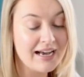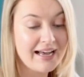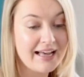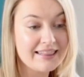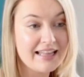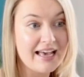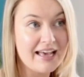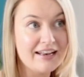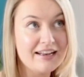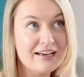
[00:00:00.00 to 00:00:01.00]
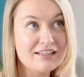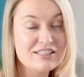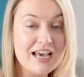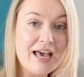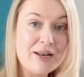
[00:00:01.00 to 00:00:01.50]
And then
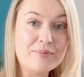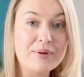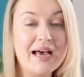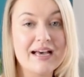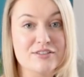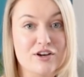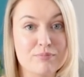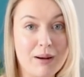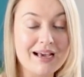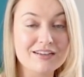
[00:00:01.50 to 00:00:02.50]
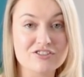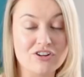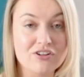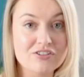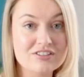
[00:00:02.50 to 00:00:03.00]
10 pairs of black
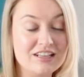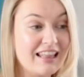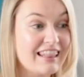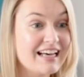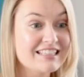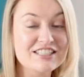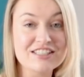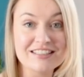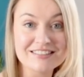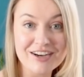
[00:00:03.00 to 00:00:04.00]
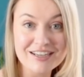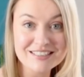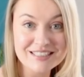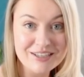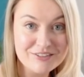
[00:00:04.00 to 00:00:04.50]
socks, and that is the
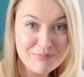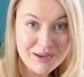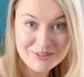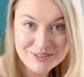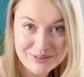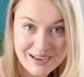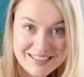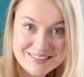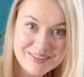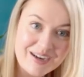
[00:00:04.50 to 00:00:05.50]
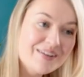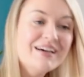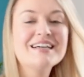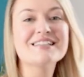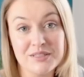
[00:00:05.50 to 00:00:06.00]
entirety of my underwear as well.
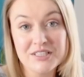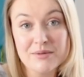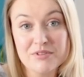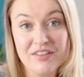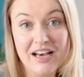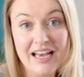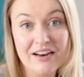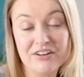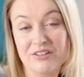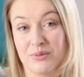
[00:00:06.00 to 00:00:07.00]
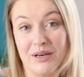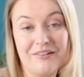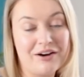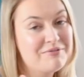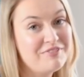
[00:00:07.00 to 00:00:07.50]
So in terms of that area as
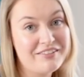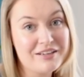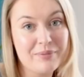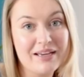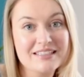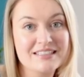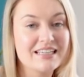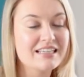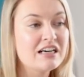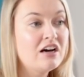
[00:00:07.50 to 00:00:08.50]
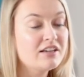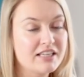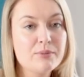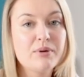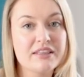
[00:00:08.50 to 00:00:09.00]
well, I'm very basic,
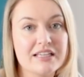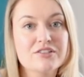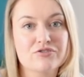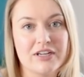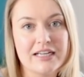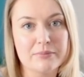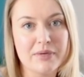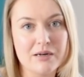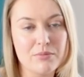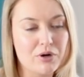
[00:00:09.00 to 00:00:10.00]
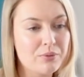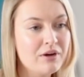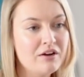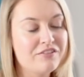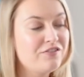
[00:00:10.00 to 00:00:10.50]
keeping things really minimal
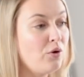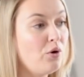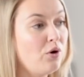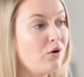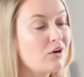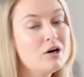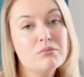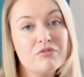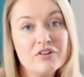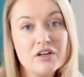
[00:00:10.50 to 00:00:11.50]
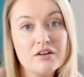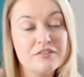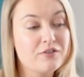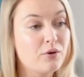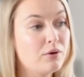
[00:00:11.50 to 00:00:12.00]
for comfort,
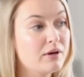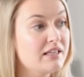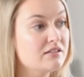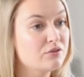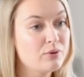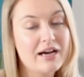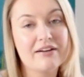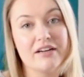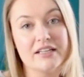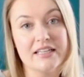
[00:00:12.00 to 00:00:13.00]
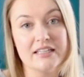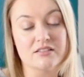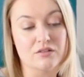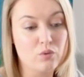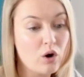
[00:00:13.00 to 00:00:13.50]
for ease of wearing,
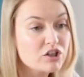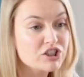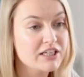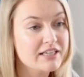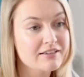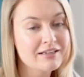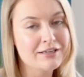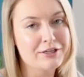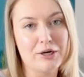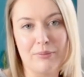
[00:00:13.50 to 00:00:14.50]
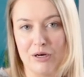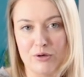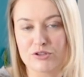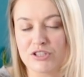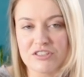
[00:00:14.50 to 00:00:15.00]
ease of washing. You know, my
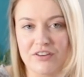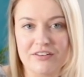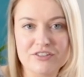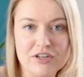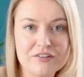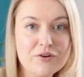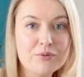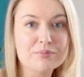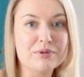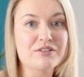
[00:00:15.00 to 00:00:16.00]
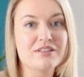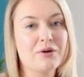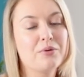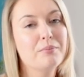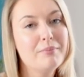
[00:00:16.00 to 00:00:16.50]
laundry is very straightforward because
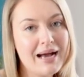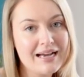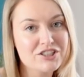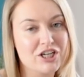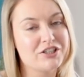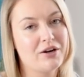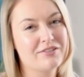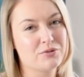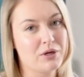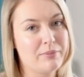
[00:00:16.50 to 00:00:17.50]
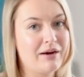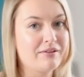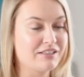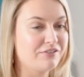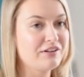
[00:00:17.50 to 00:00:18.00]
they all match. I don't have to worry
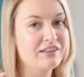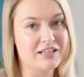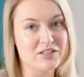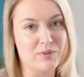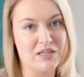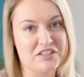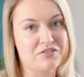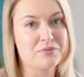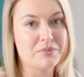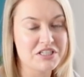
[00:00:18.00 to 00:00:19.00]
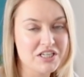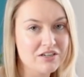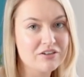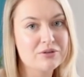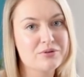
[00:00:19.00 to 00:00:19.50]
about different things being different
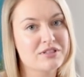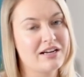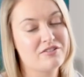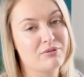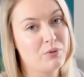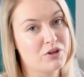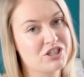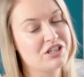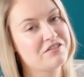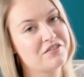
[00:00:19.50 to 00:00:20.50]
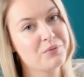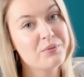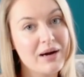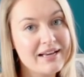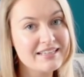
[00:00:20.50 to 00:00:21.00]
materials and have to be washed in different
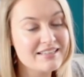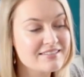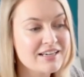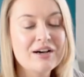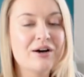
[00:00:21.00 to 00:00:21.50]
ways.